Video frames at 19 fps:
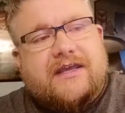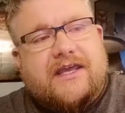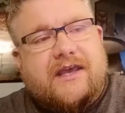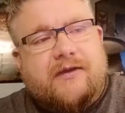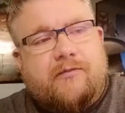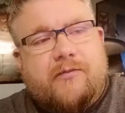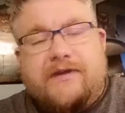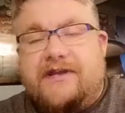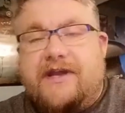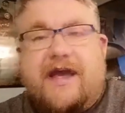
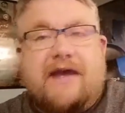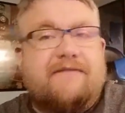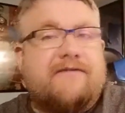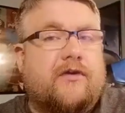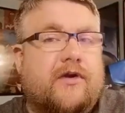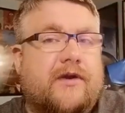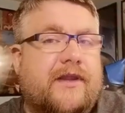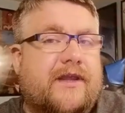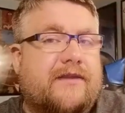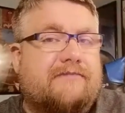can we
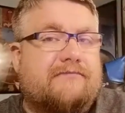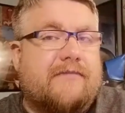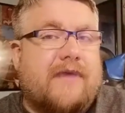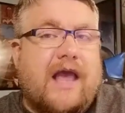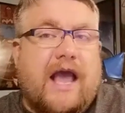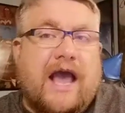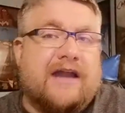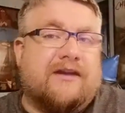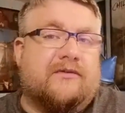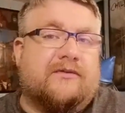divert it?
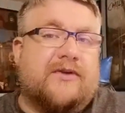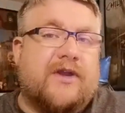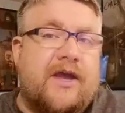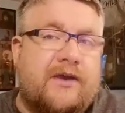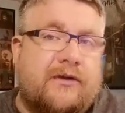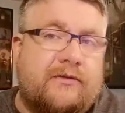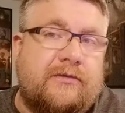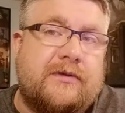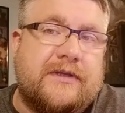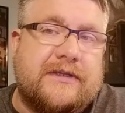I don't
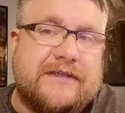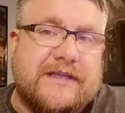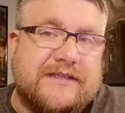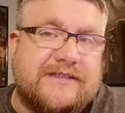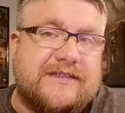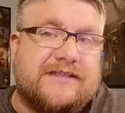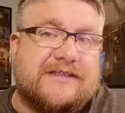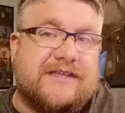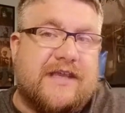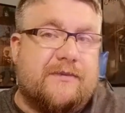know.
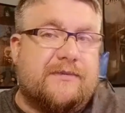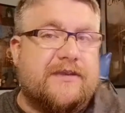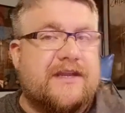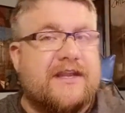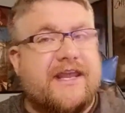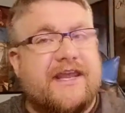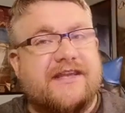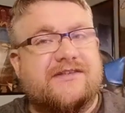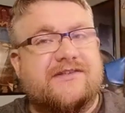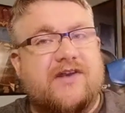This is something
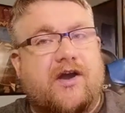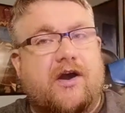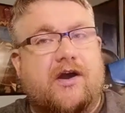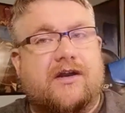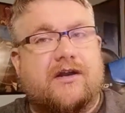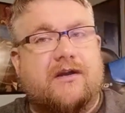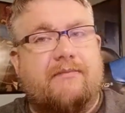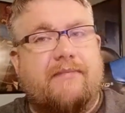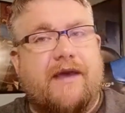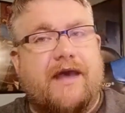he's
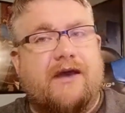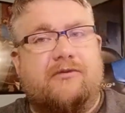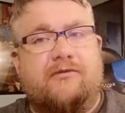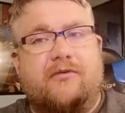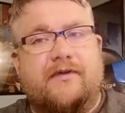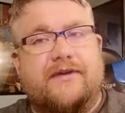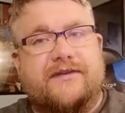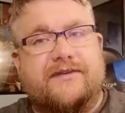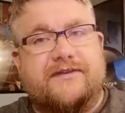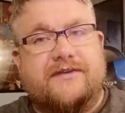talking
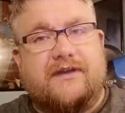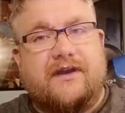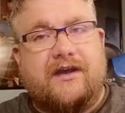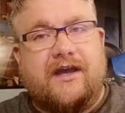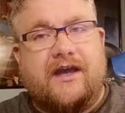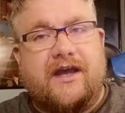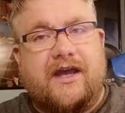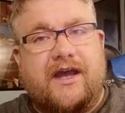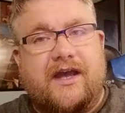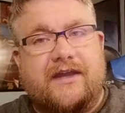about with
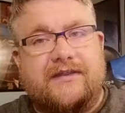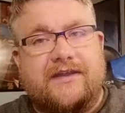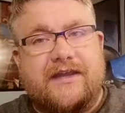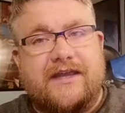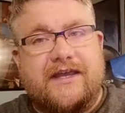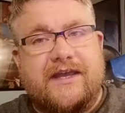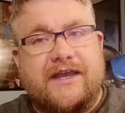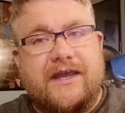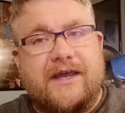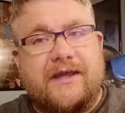uh,
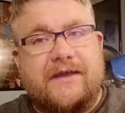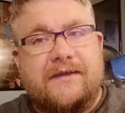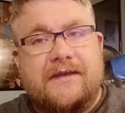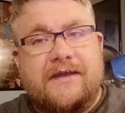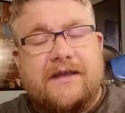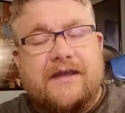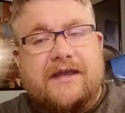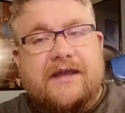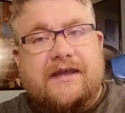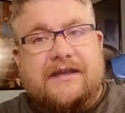the uh,
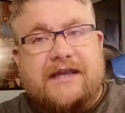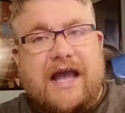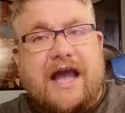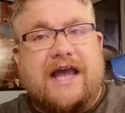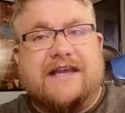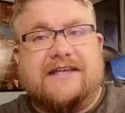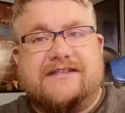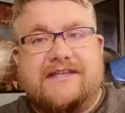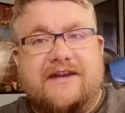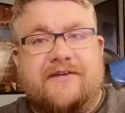
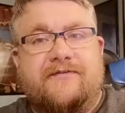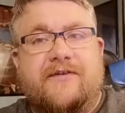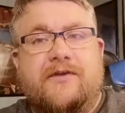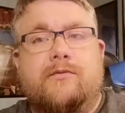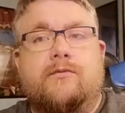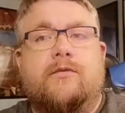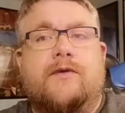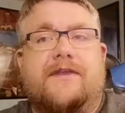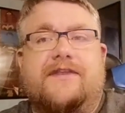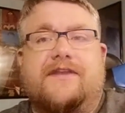guy he's
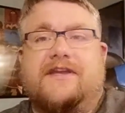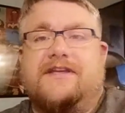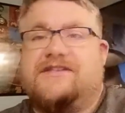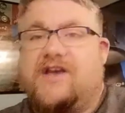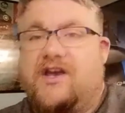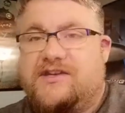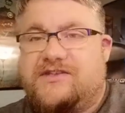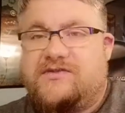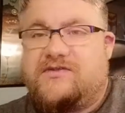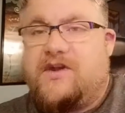interviewing with. He's
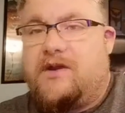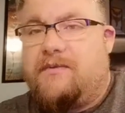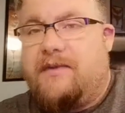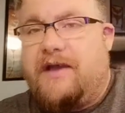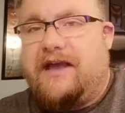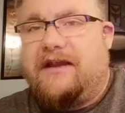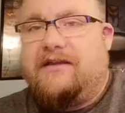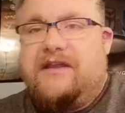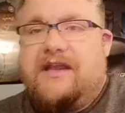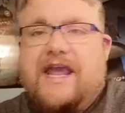also talking
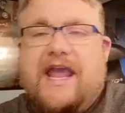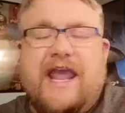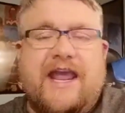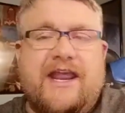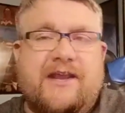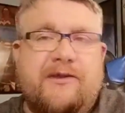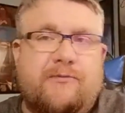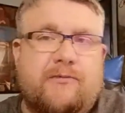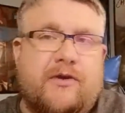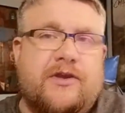about
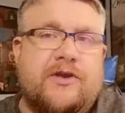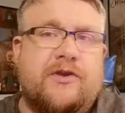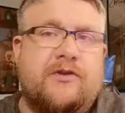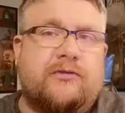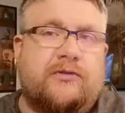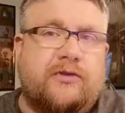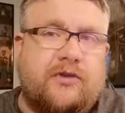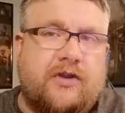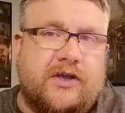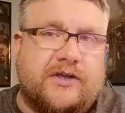anyone
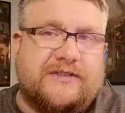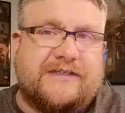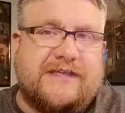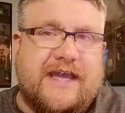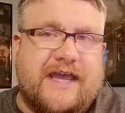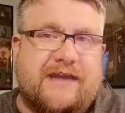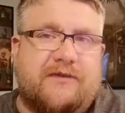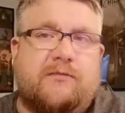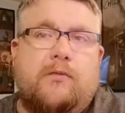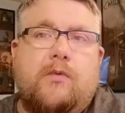who looks
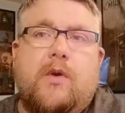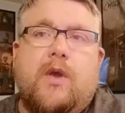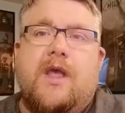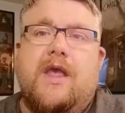at